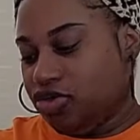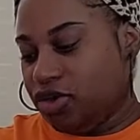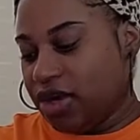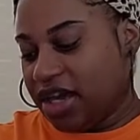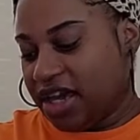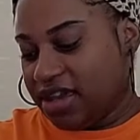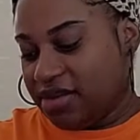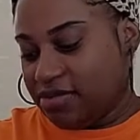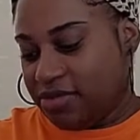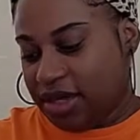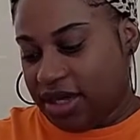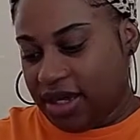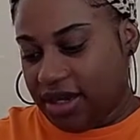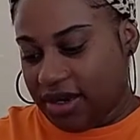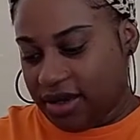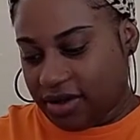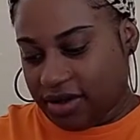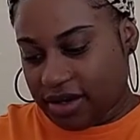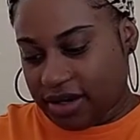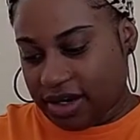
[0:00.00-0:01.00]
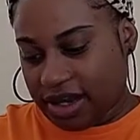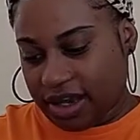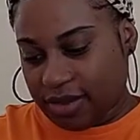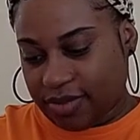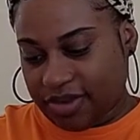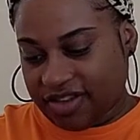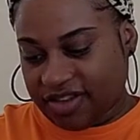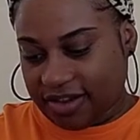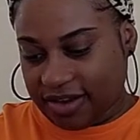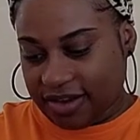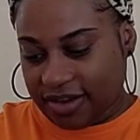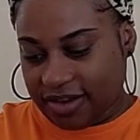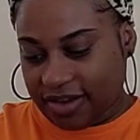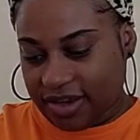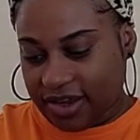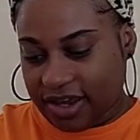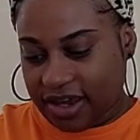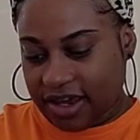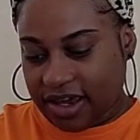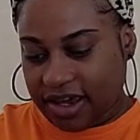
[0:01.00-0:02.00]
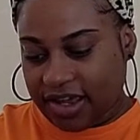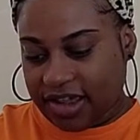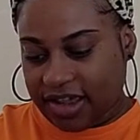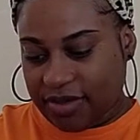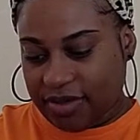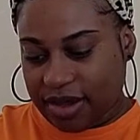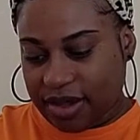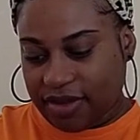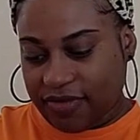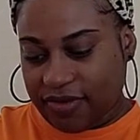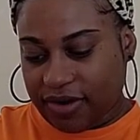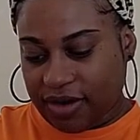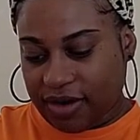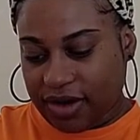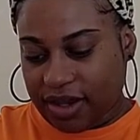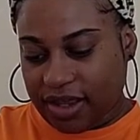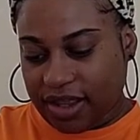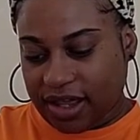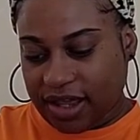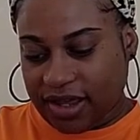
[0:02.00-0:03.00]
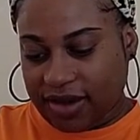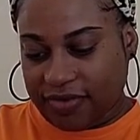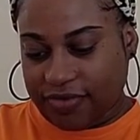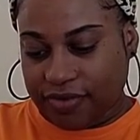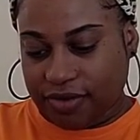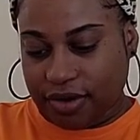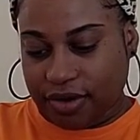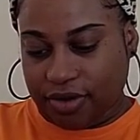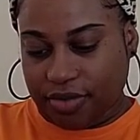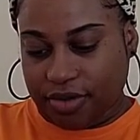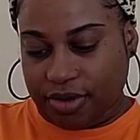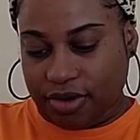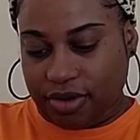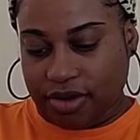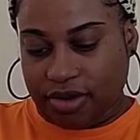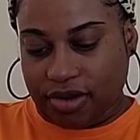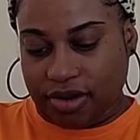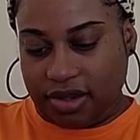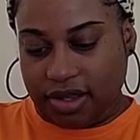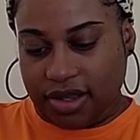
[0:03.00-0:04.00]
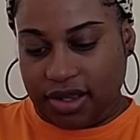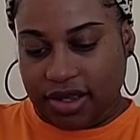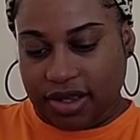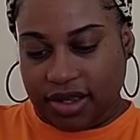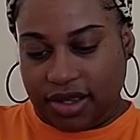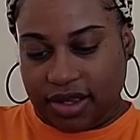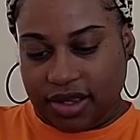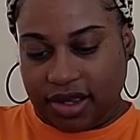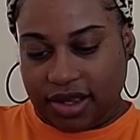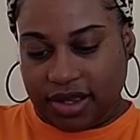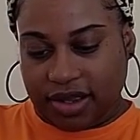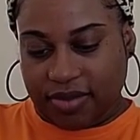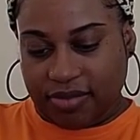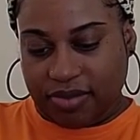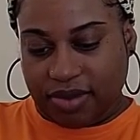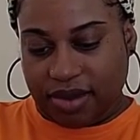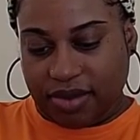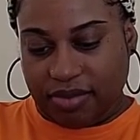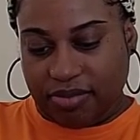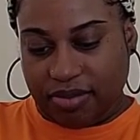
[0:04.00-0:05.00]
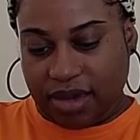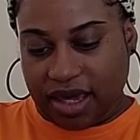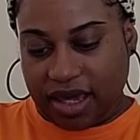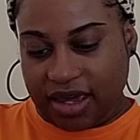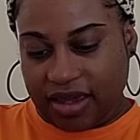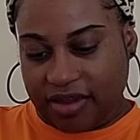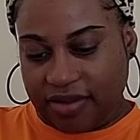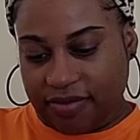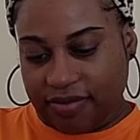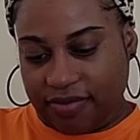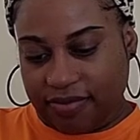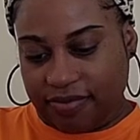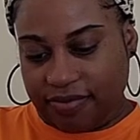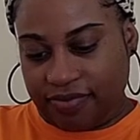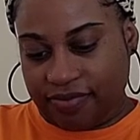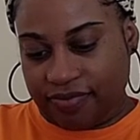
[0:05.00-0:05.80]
You Can Be on Amazon. And they make very like affordable um, makeup.